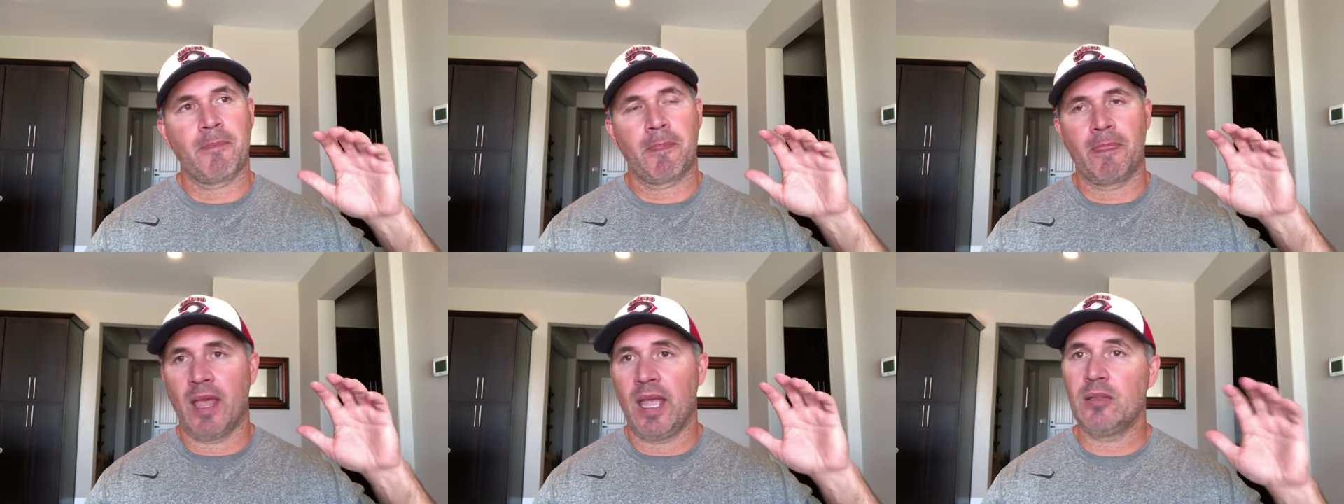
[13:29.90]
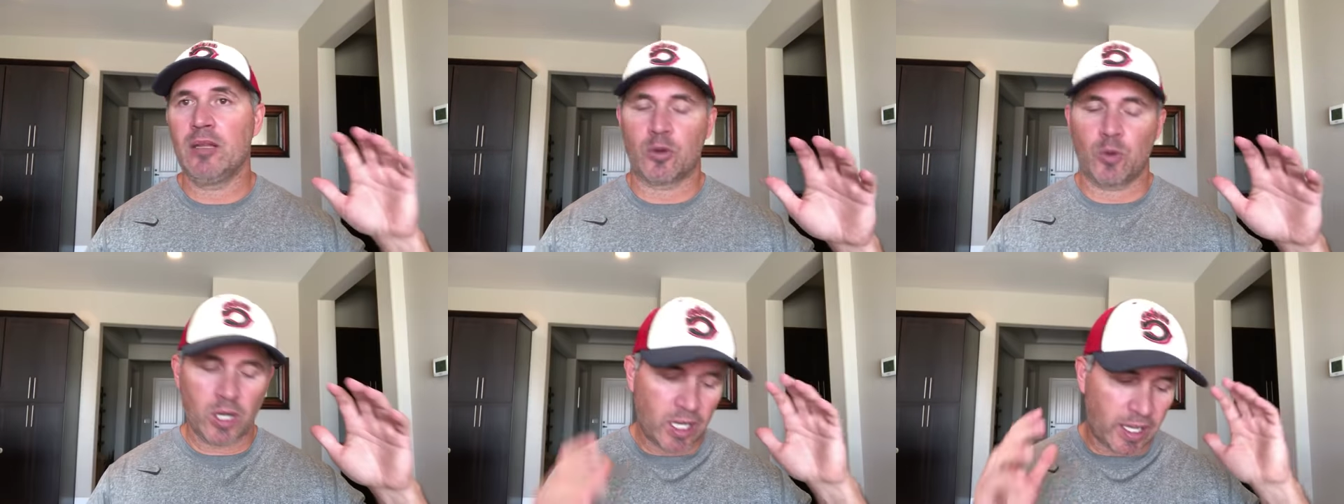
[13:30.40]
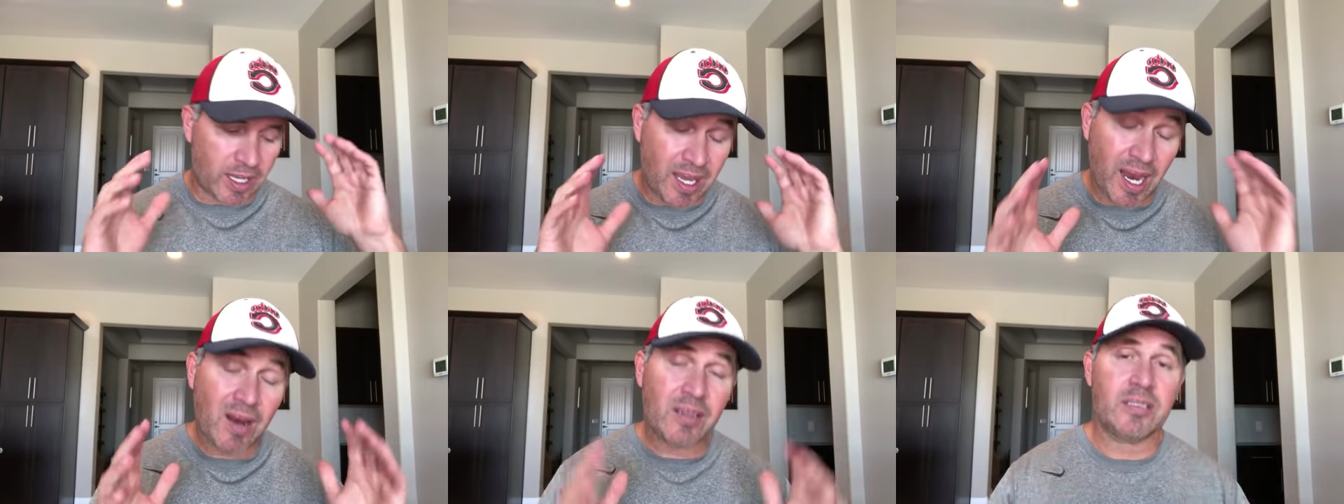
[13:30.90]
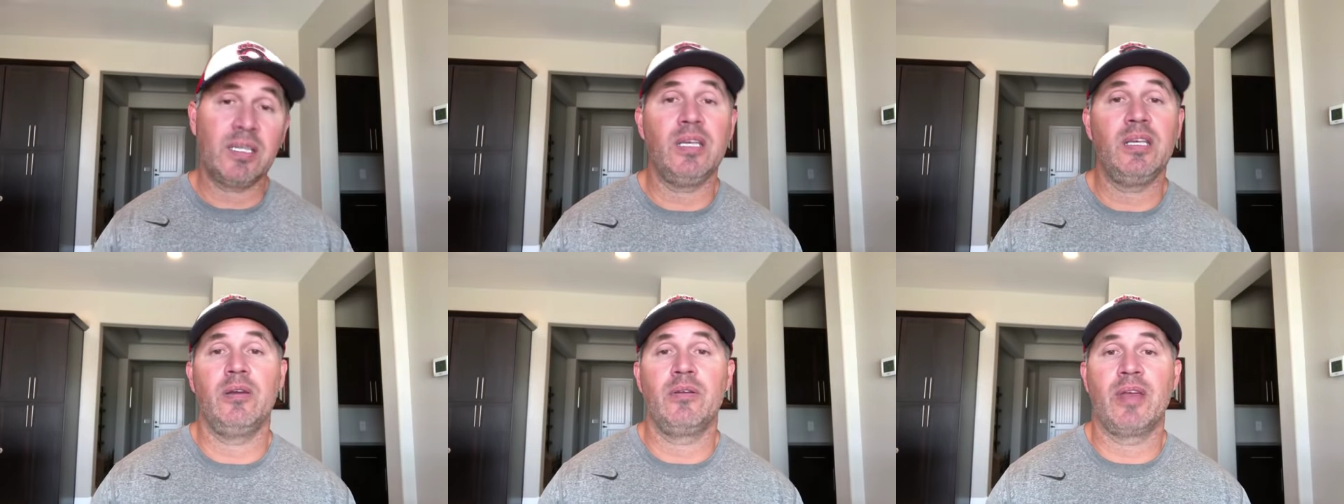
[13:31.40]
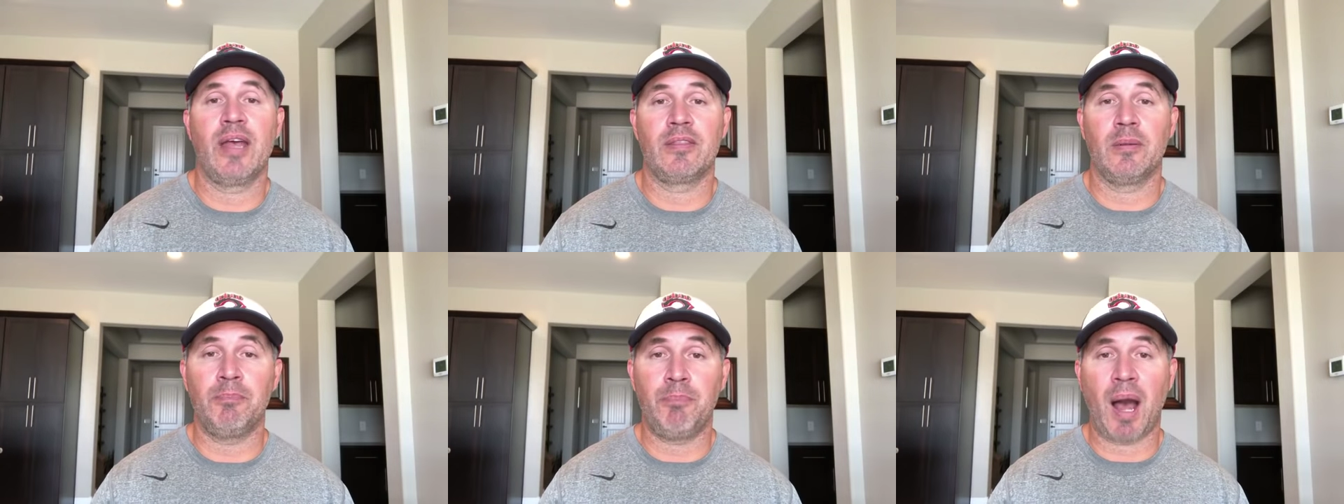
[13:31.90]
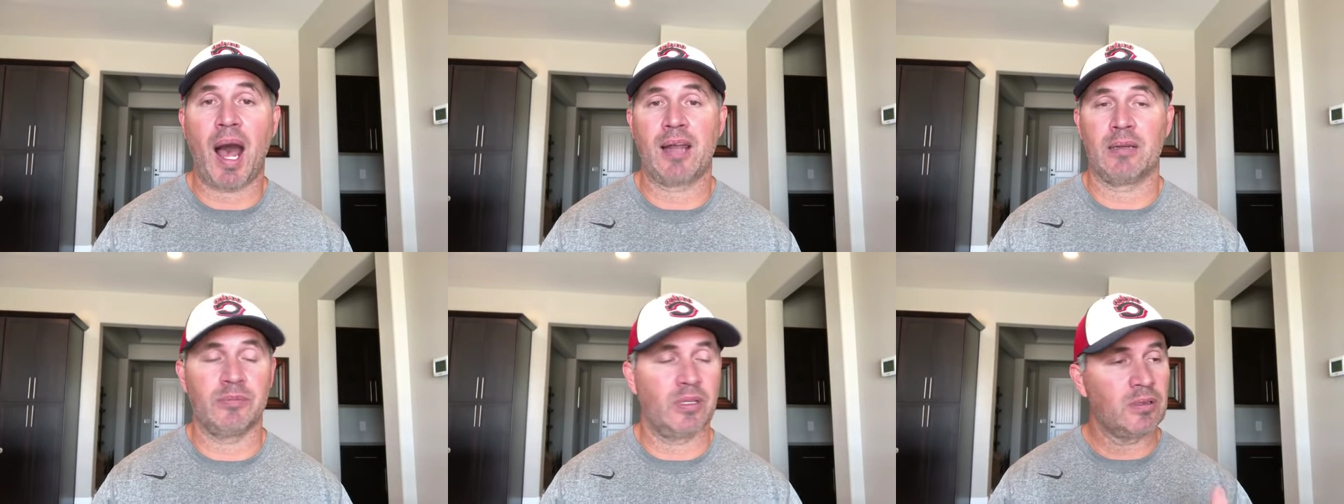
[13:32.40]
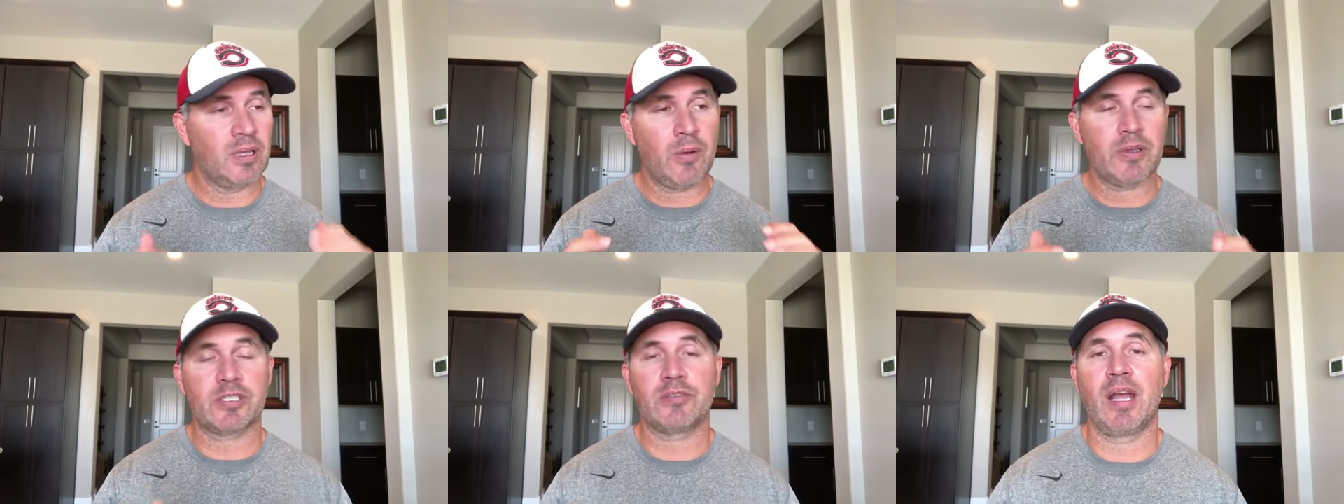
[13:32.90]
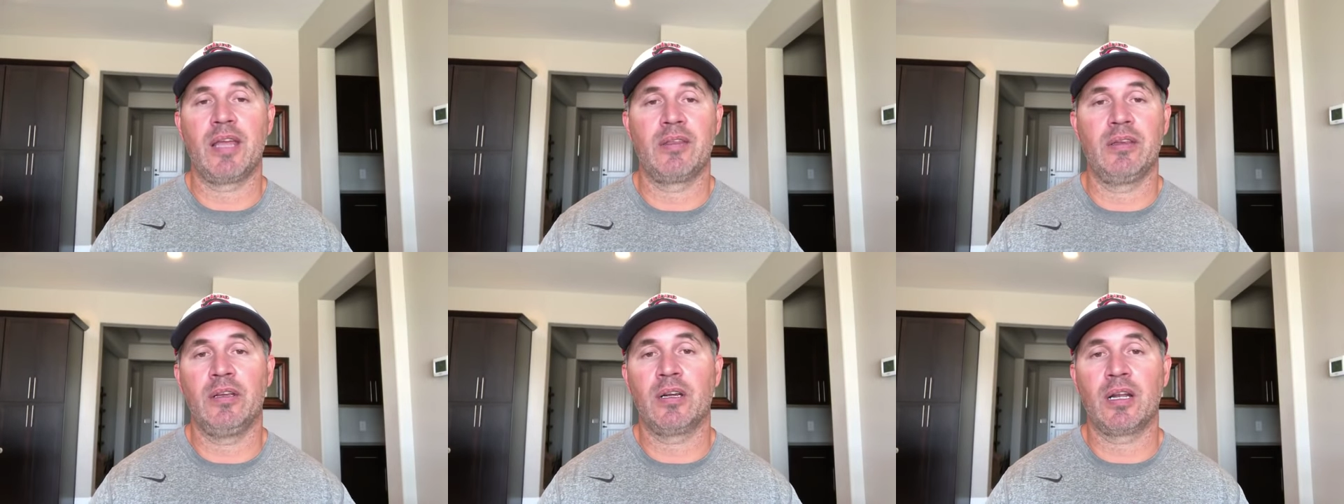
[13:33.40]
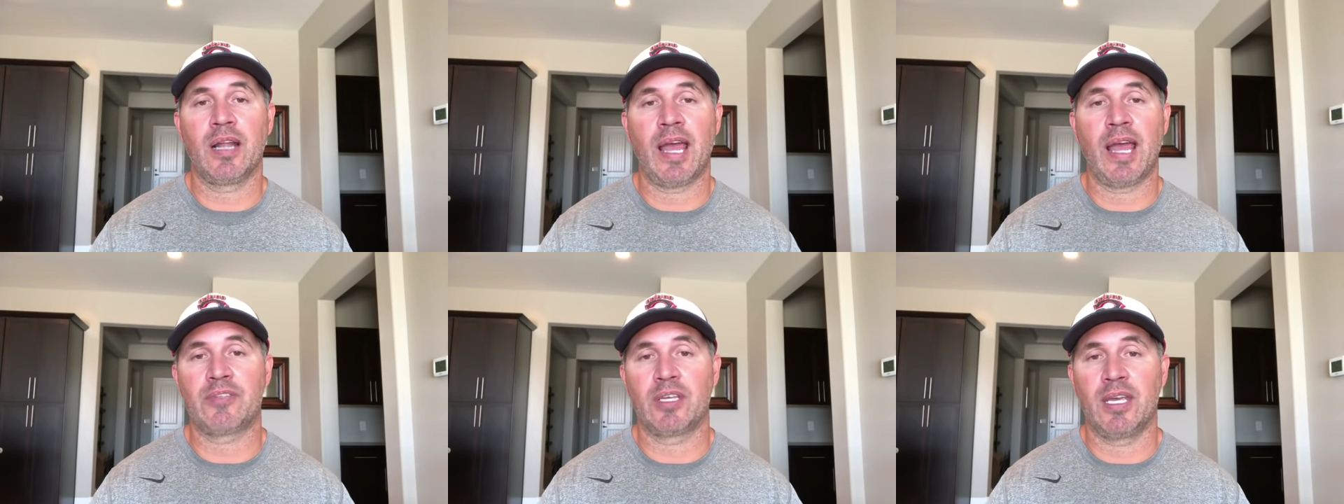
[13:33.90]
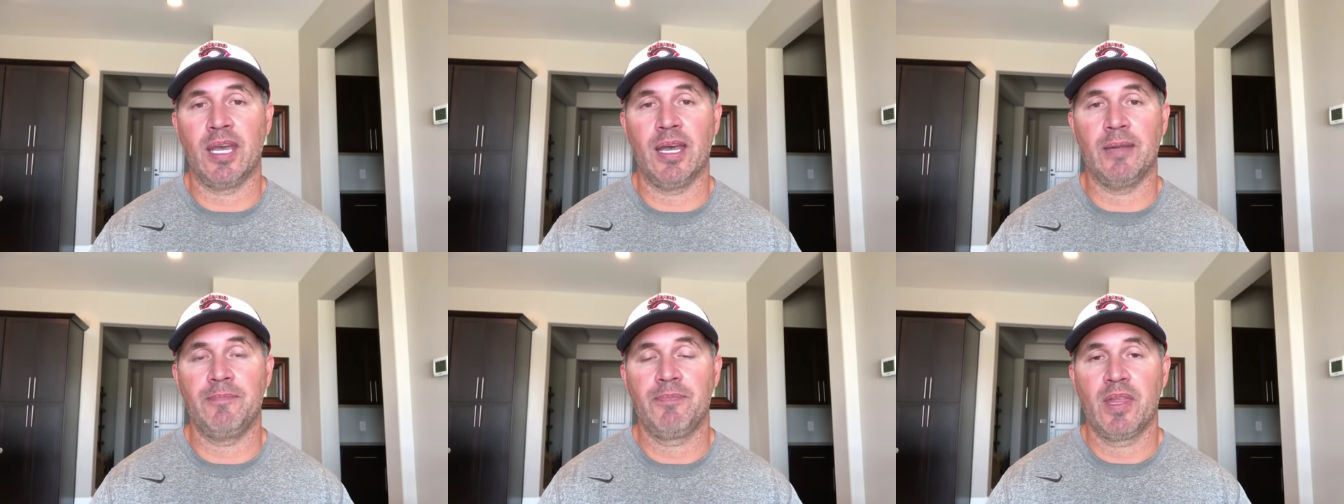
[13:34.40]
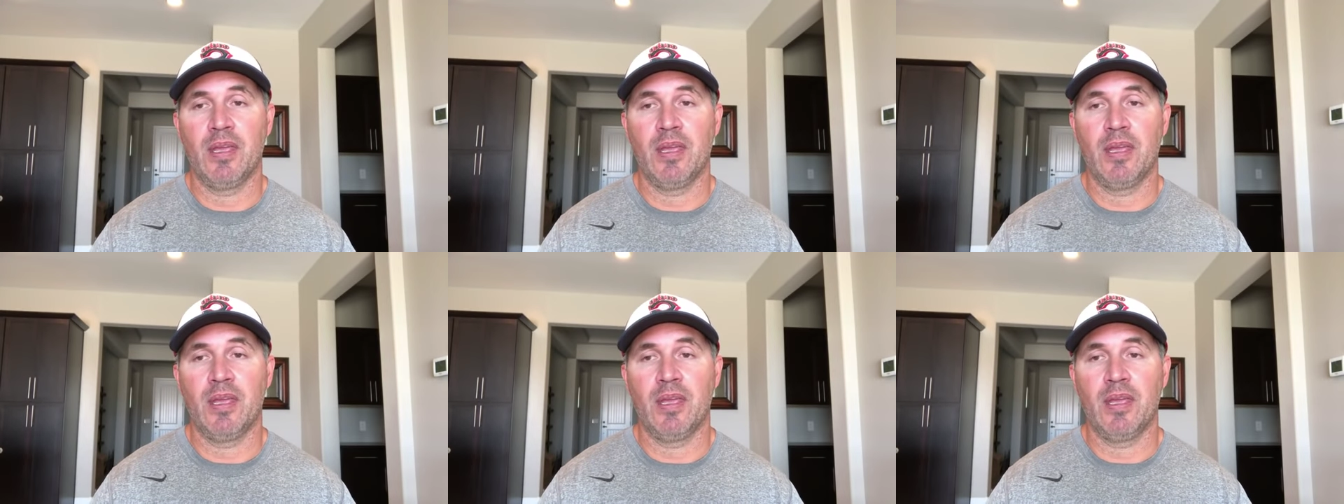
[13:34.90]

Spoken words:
Hey, look, we're going to guarantee you that the lowest rate that you're going to have to get